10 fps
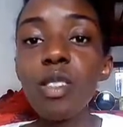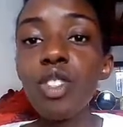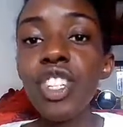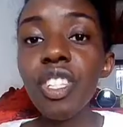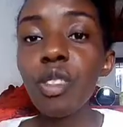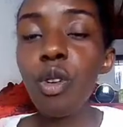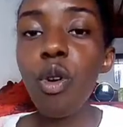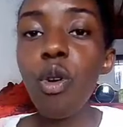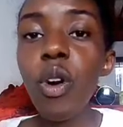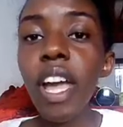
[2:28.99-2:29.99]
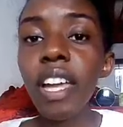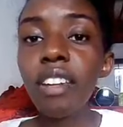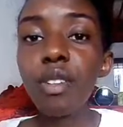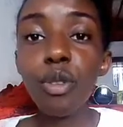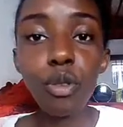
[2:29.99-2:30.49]
So just go
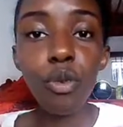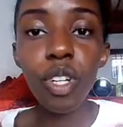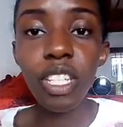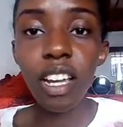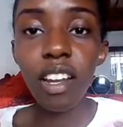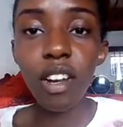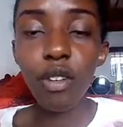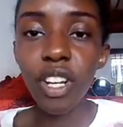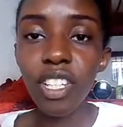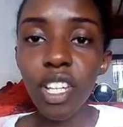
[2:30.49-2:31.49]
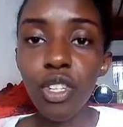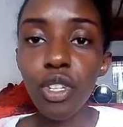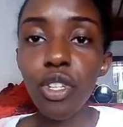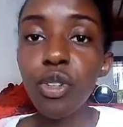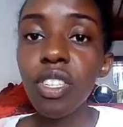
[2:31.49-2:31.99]
and know what color corrector
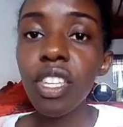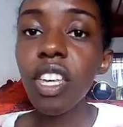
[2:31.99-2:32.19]
to use